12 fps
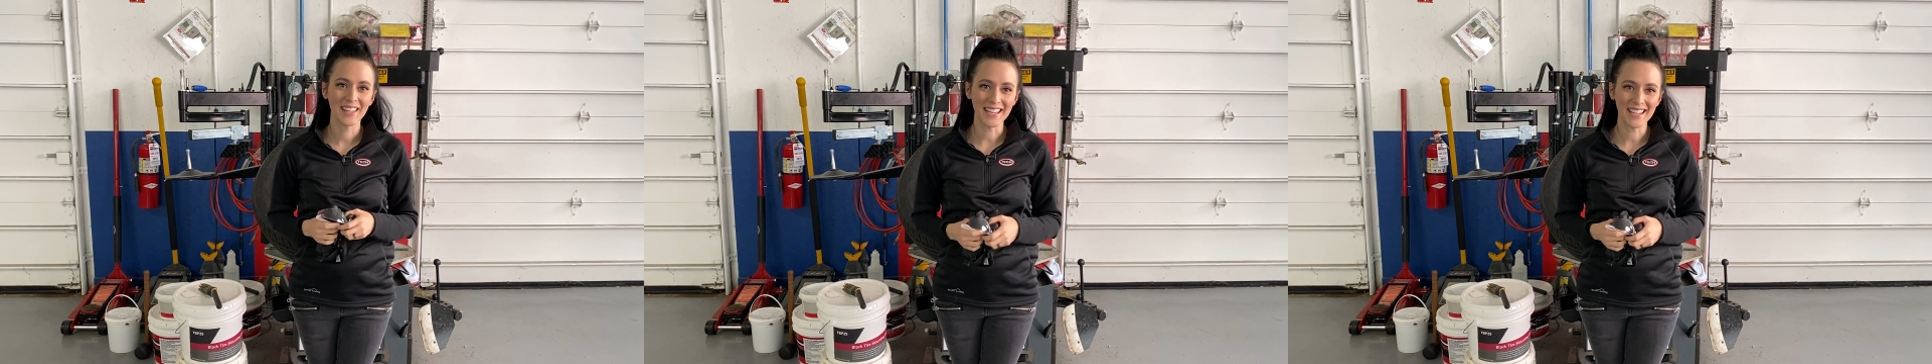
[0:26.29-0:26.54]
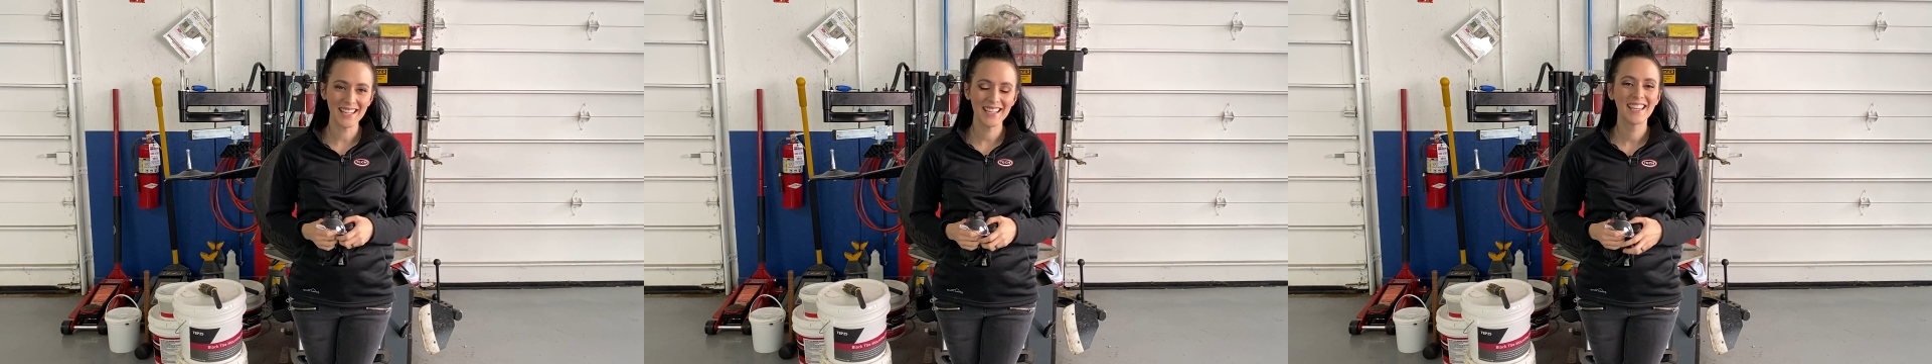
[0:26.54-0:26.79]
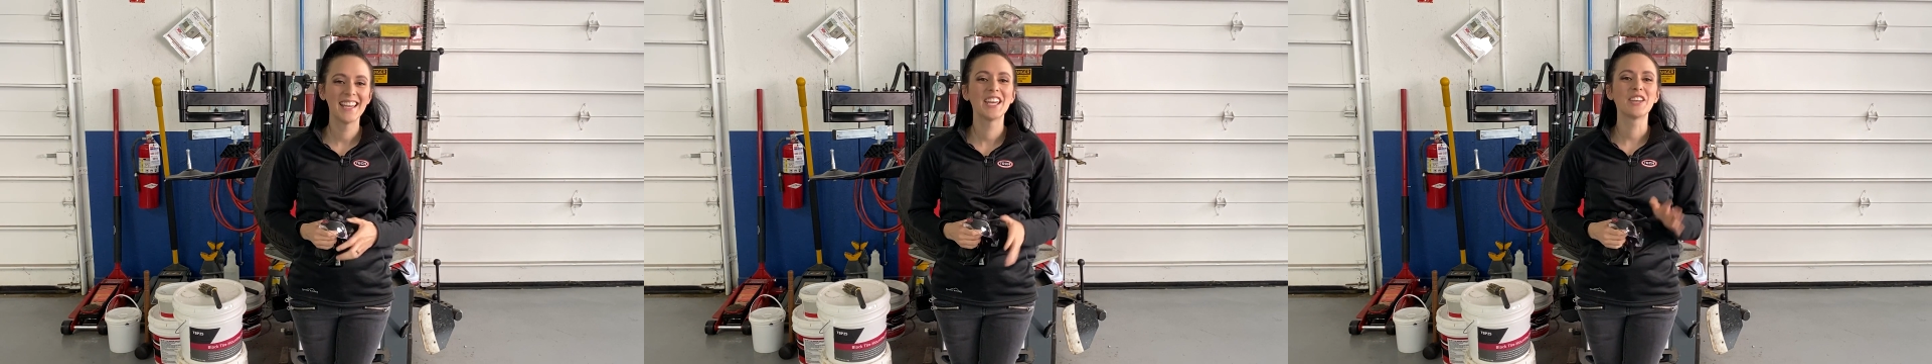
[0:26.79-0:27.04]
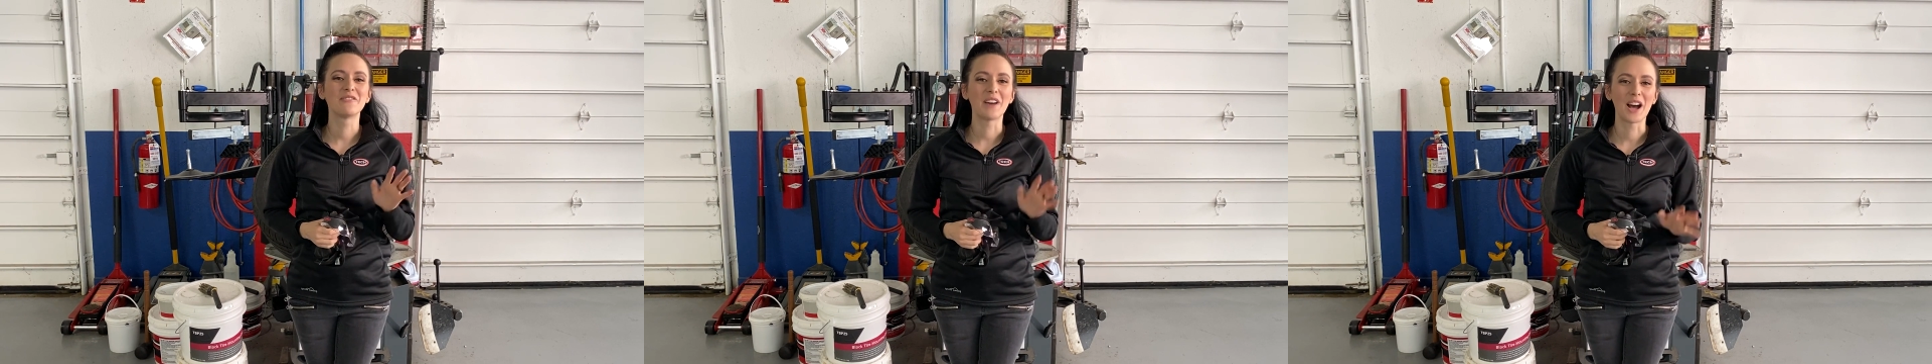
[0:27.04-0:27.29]
E,
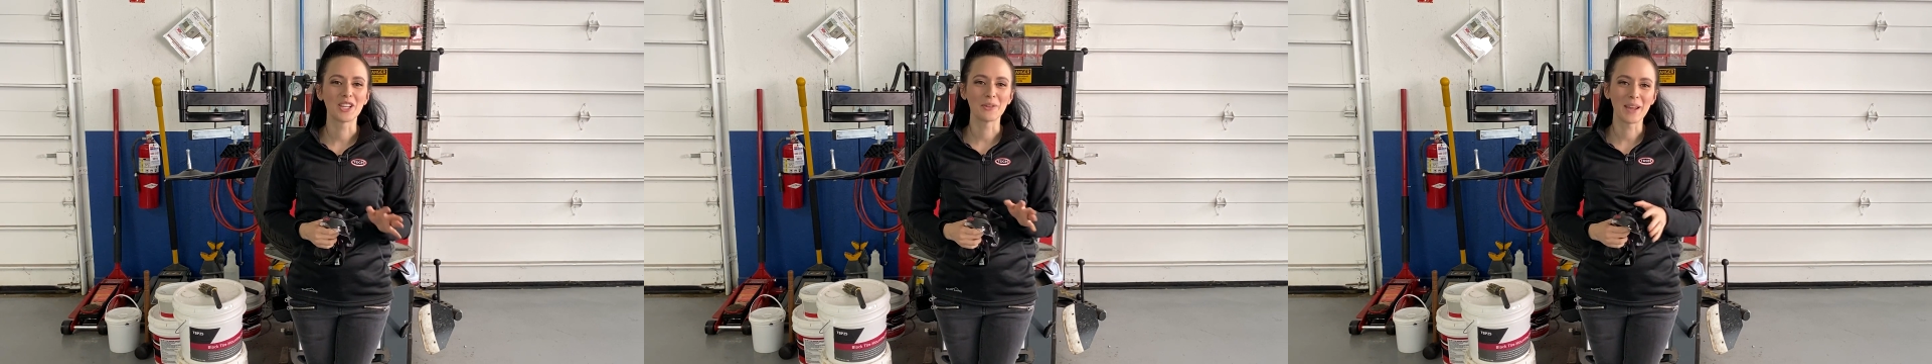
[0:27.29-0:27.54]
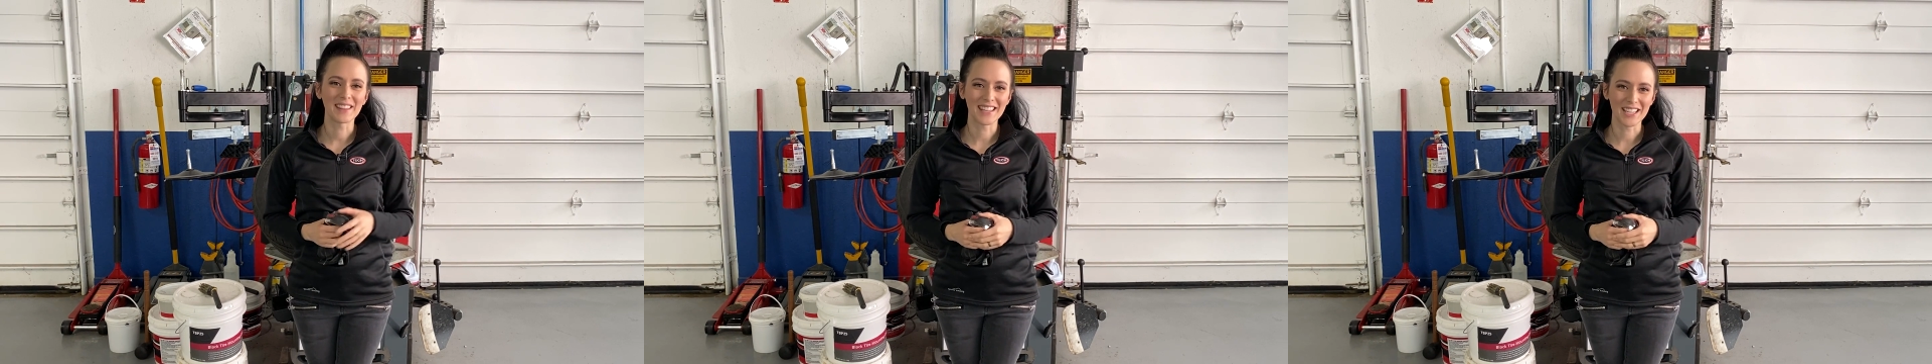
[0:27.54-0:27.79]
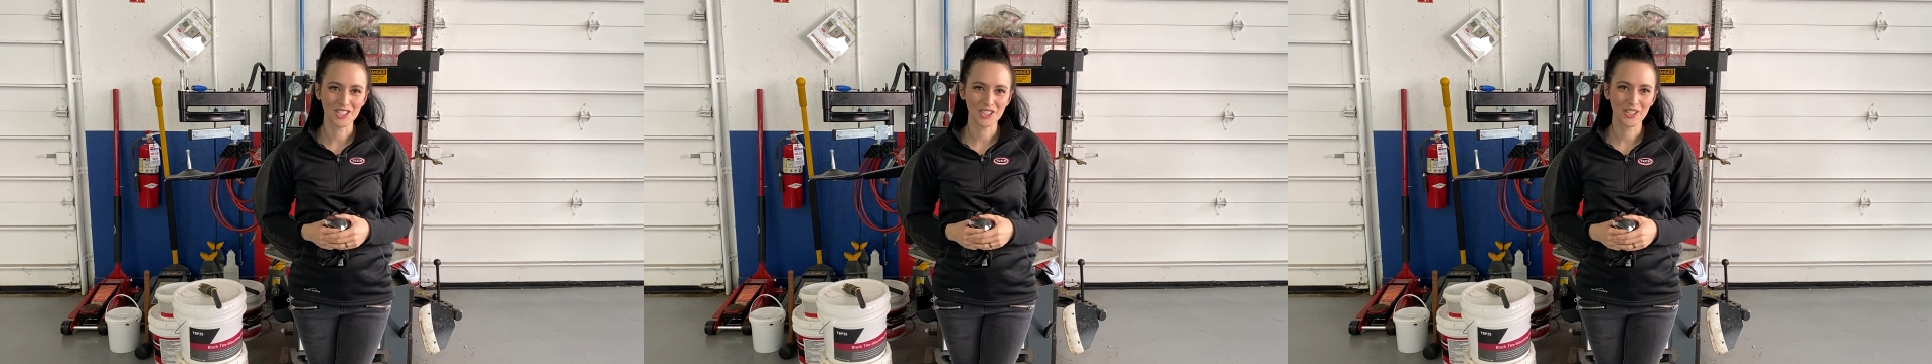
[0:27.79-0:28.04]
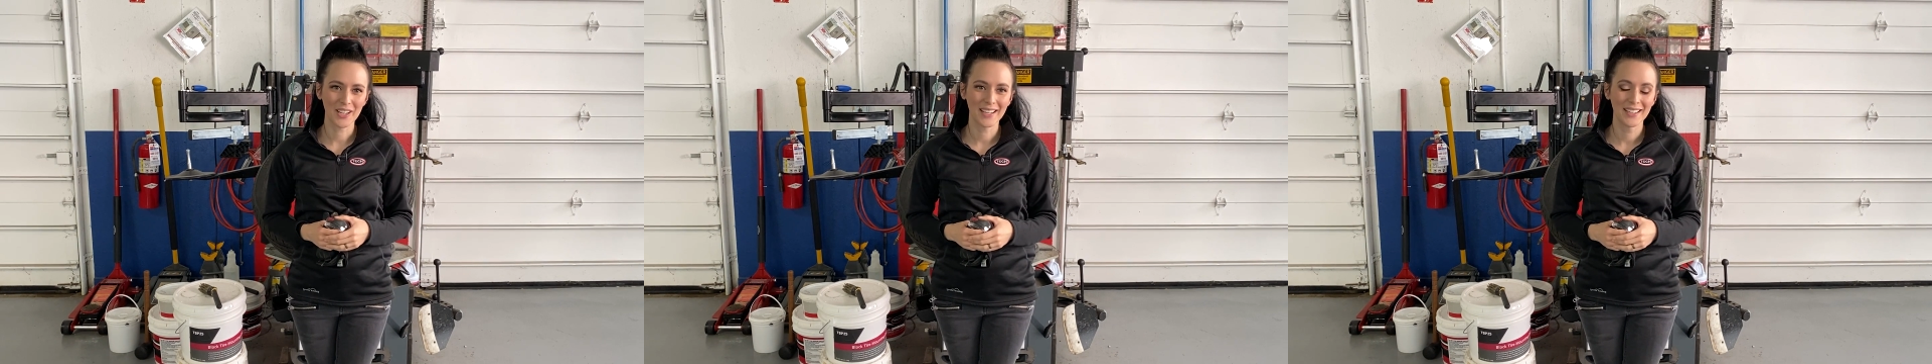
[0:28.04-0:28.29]
evaluate the
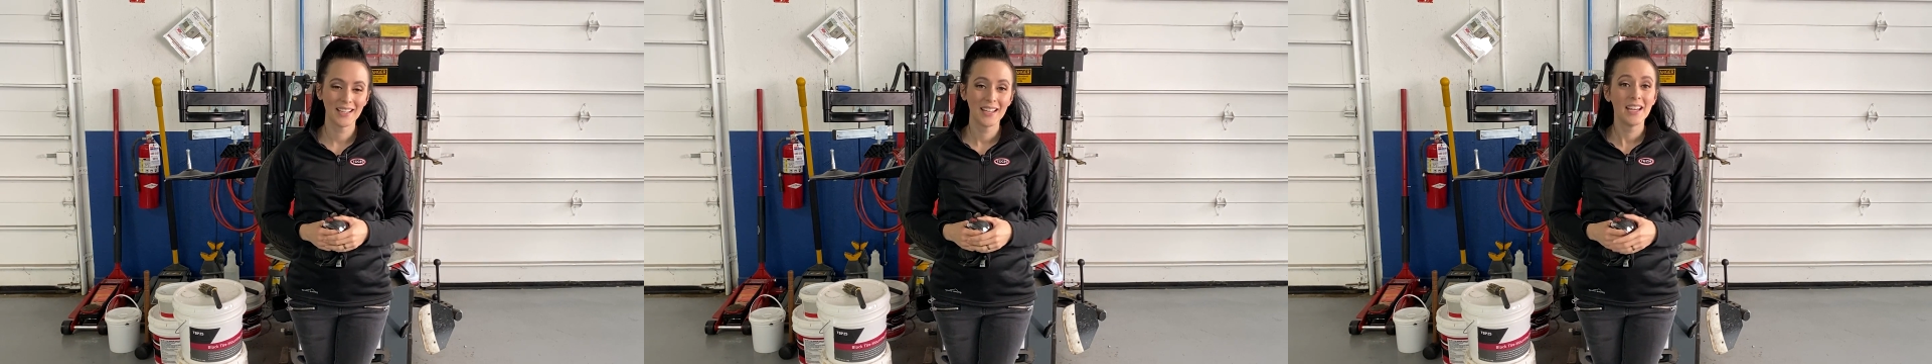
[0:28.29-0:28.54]
injury.